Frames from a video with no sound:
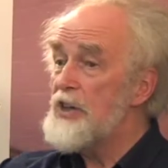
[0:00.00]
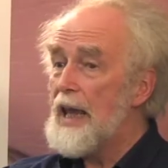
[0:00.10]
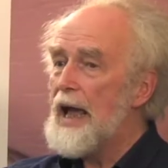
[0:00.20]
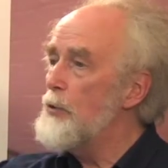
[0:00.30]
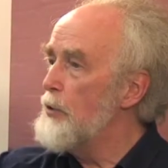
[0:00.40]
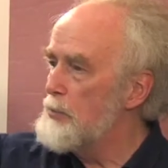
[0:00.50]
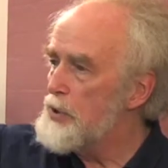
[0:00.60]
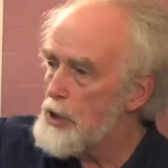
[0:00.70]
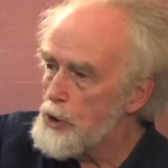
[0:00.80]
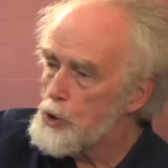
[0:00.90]
allow them
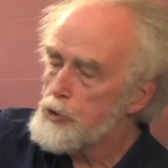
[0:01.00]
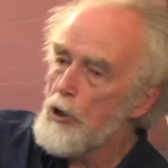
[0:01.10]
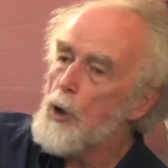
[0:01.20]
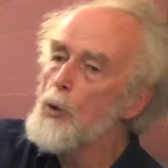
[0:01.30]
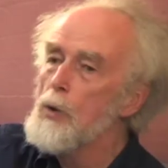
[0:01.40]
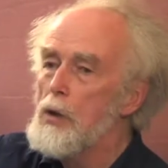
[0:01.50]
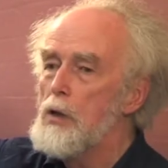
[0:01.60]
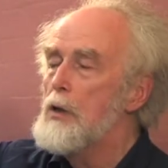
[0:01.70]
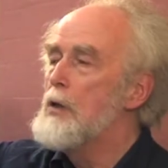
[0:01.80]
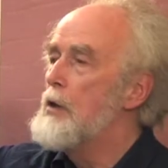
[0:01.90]
to control
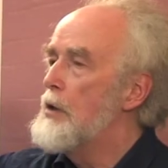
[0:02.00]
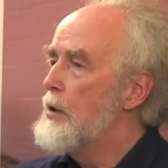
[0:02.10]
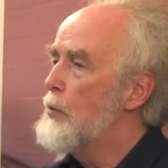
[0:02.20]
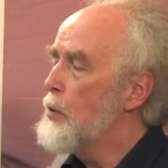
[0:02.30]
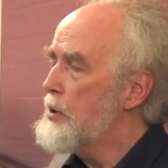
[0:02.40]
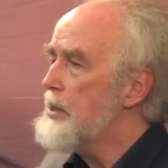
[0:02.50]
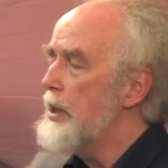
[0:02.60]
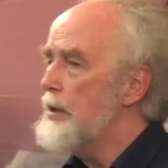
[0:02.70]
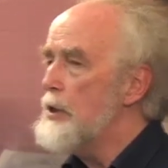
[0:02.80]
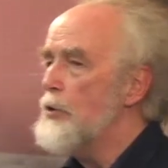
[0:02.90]
what's
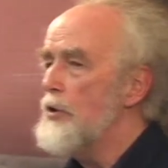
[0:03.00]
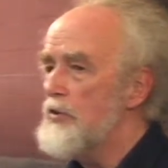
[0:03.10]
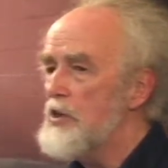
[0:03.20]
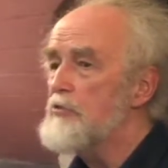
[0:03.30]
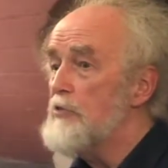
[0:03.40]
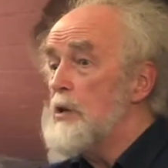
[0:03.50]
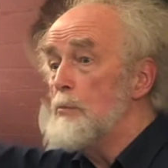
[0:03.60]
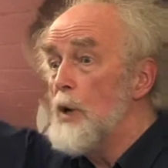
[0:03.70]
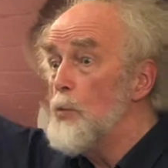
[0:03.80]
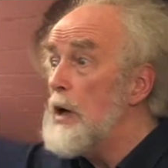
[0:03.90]
going on the screen
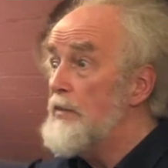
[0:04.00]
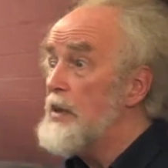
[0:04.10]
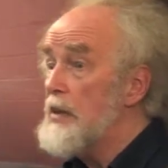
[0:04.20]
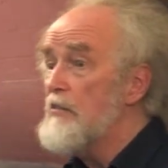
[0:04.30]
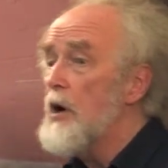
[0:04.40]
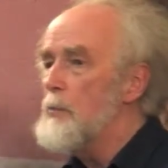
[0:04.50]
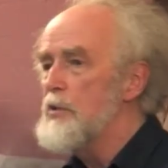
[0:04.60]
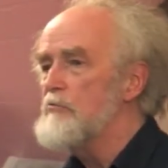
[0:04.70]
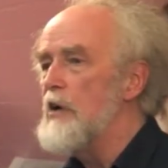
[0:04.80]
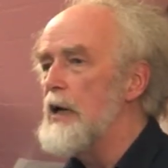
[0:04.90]
by waving their
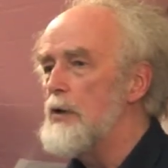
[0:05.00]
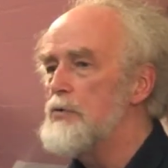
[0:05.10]
arms around,